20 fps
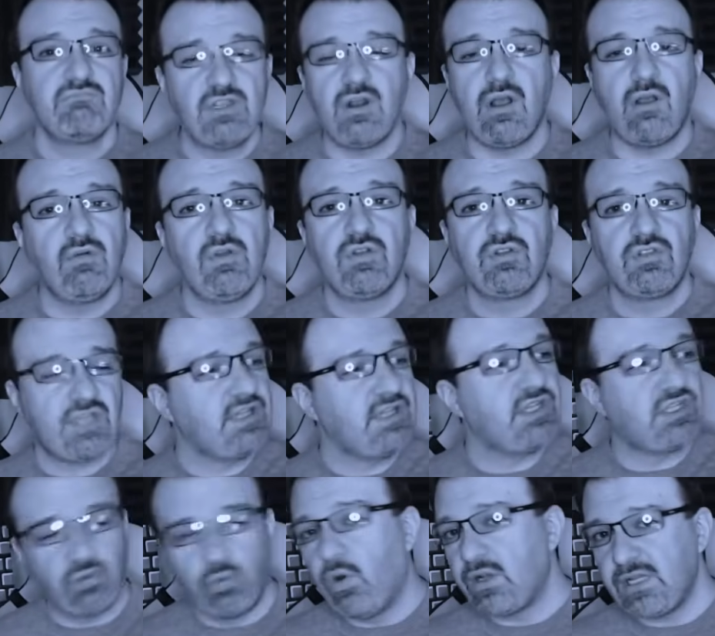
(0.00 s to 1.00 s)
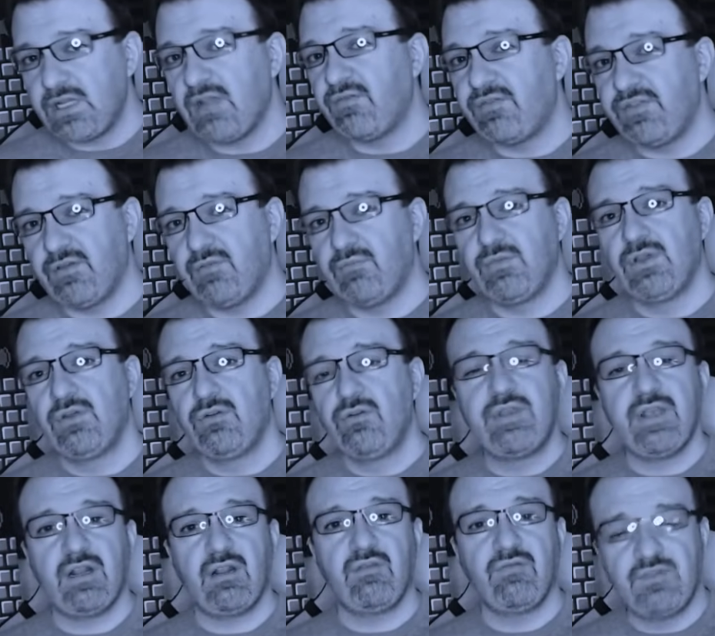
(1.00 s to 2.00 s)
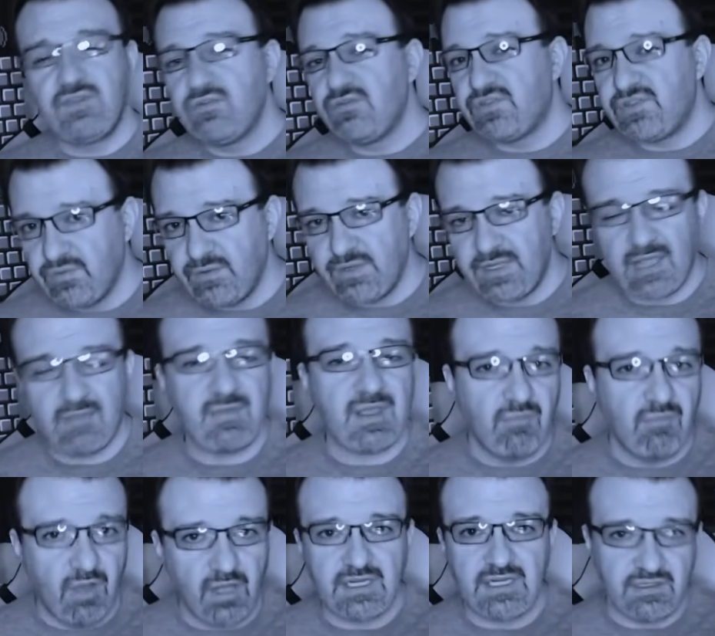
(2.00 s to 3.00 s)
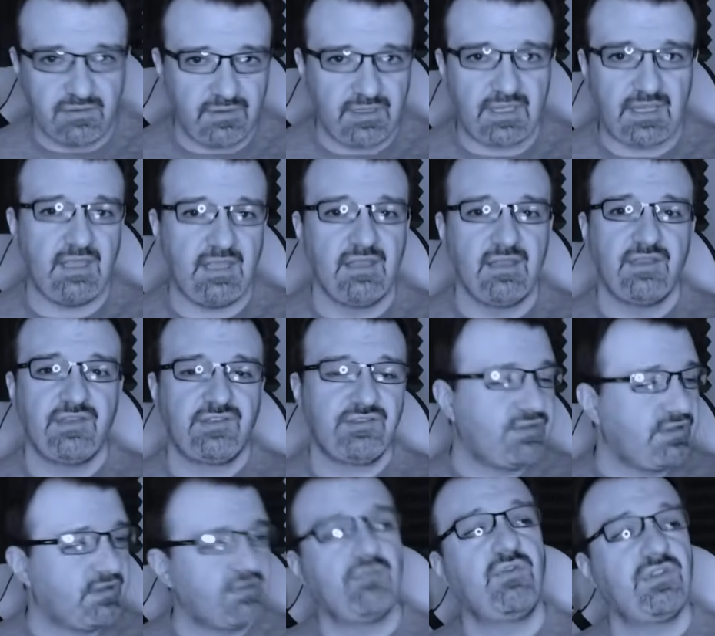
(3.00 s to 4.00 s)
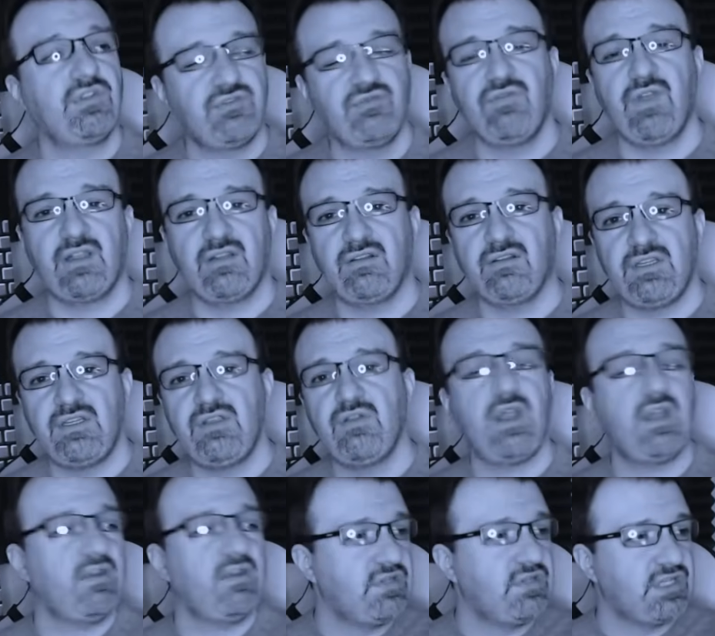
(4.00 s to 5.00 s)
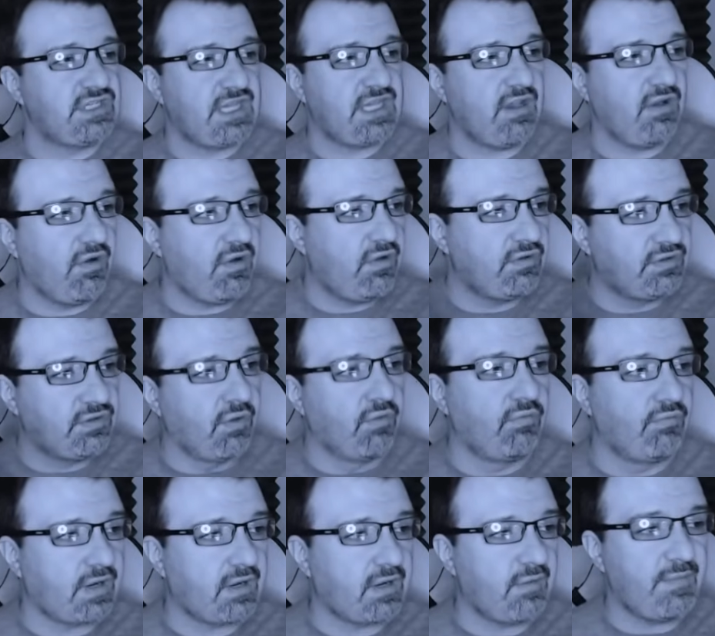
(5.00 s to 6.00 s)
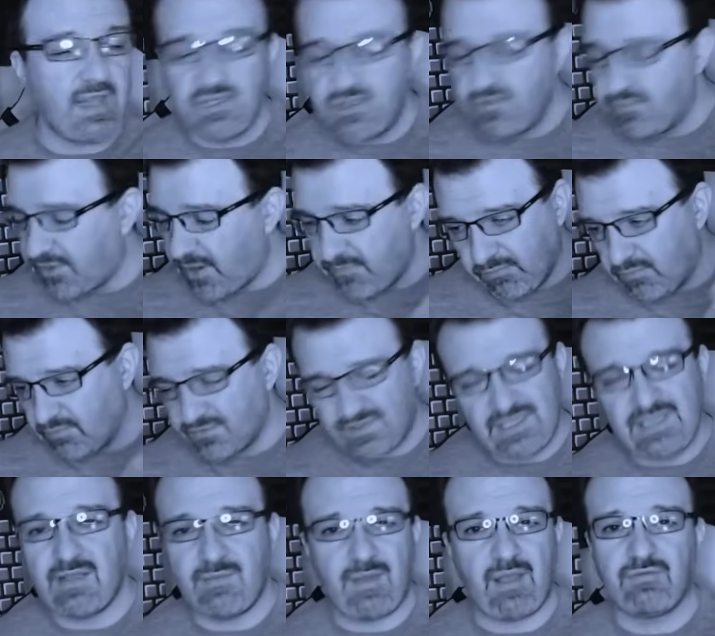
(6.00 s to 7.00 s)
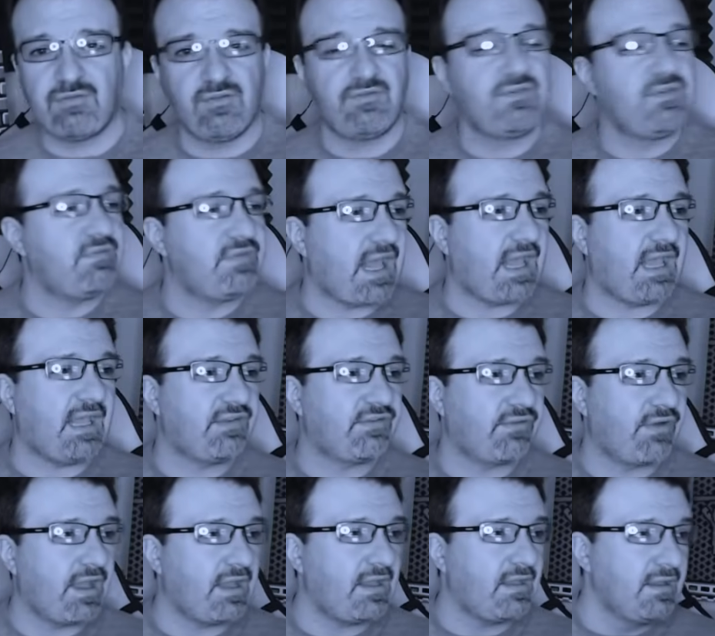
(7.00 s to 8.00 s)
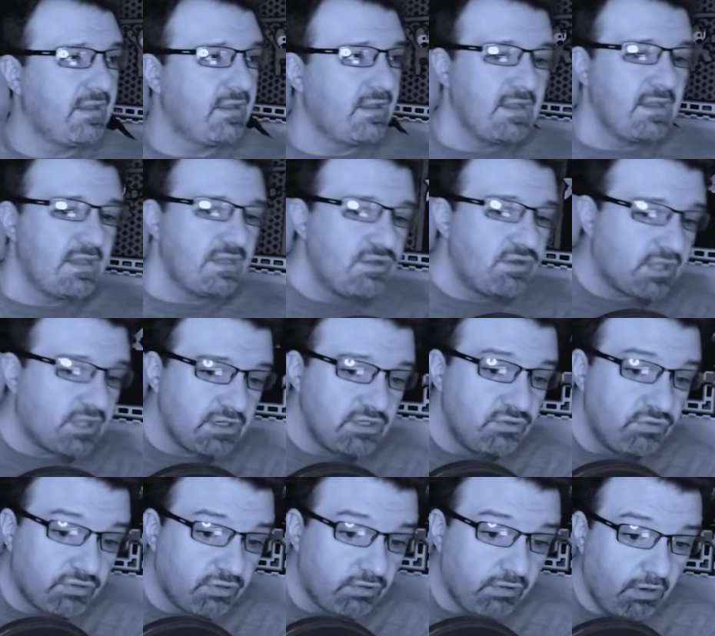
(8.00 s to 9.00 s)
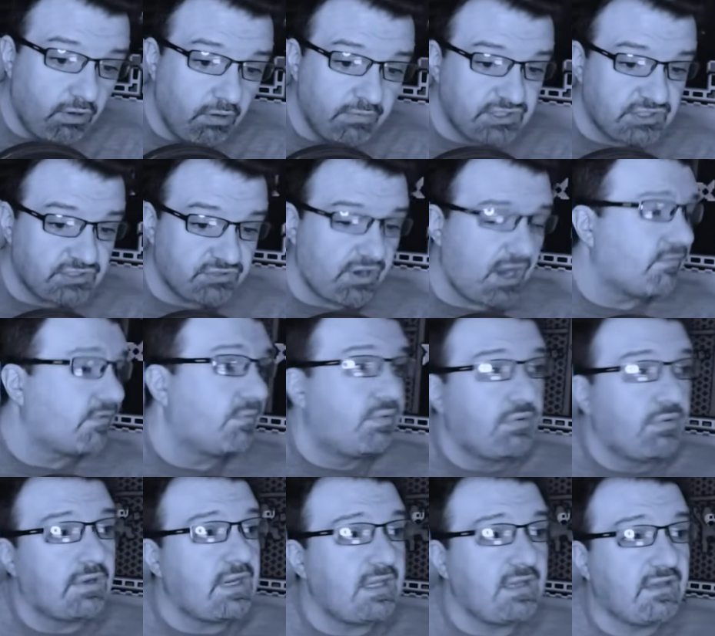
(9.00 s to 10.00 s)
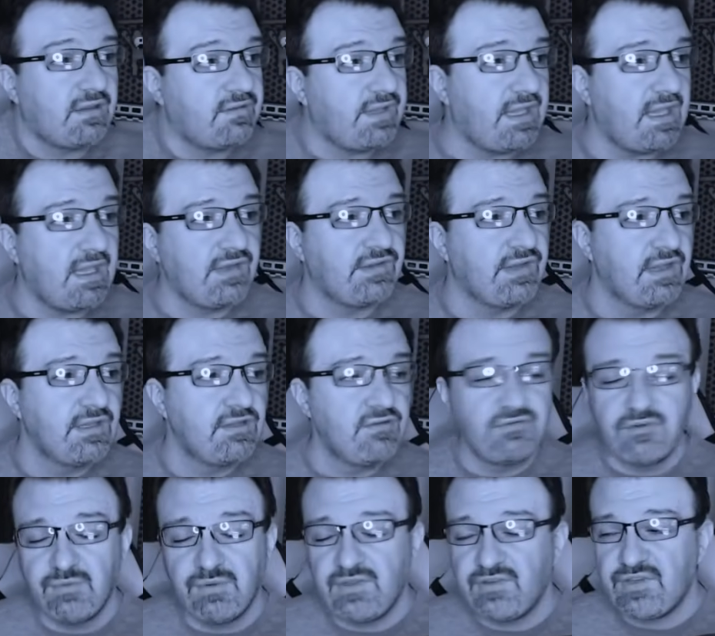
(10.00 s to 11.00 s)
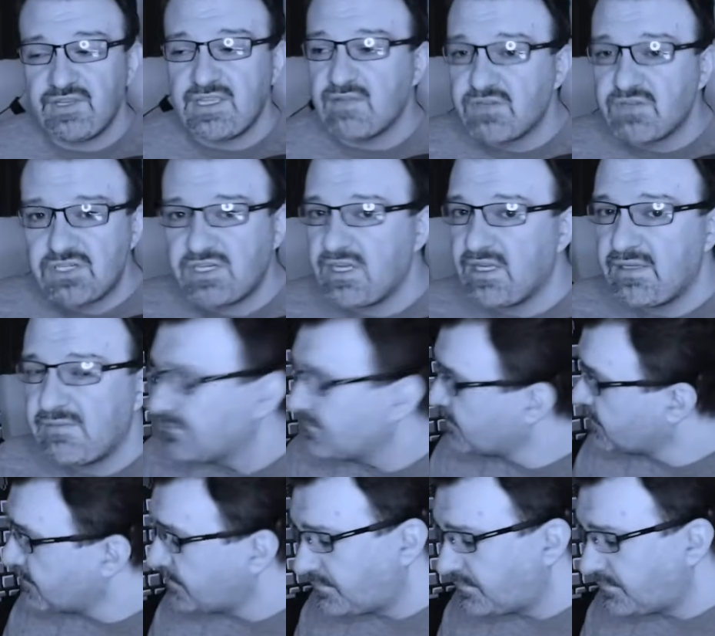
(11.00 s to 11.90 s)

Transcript: you know, 10 to 20 of them who get views doing it and make money doing it. So they're the ones who regularly do it. And if you just hit all don't recommend, you probably won't see them after a few days, right? You could, you could always try reporting. The thing is, YouTube really doesn't give a shit.